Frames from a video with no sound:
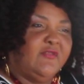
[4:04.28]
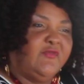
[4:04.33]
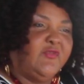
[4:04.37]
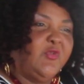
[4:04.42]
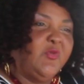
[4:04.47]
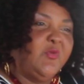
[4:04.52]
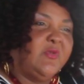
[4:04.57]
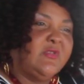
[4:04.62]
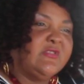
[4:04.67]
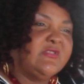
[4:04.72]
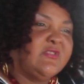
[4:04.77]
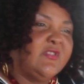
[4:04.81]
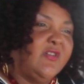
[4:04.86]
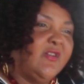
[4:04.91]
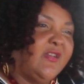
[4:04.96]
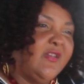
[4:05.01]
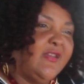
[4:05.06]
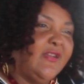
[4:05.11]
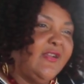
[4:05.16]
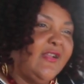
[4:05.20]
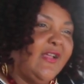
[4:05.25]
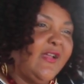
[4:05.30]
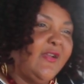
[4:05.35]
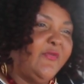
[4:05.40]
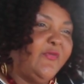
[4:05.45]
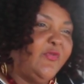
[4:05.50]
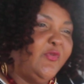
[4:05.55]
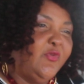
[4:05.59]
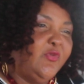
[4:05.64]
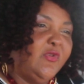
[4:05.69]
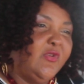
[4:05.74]
of doing is cooking a lot of
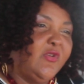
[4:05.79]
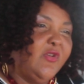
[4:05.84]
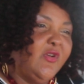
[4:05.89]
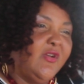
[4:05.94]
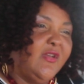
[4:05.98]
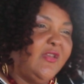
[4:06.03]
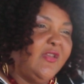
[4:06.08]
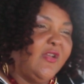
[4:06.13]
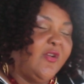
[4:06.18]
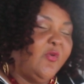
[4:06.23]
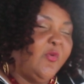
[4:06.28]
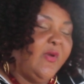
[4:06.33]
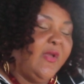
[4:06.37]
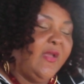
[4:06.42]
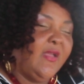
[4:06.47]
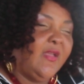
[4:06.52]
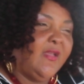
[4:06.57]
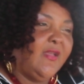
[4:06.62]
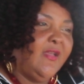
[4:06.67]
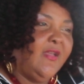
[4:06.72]
food and cooking it quick,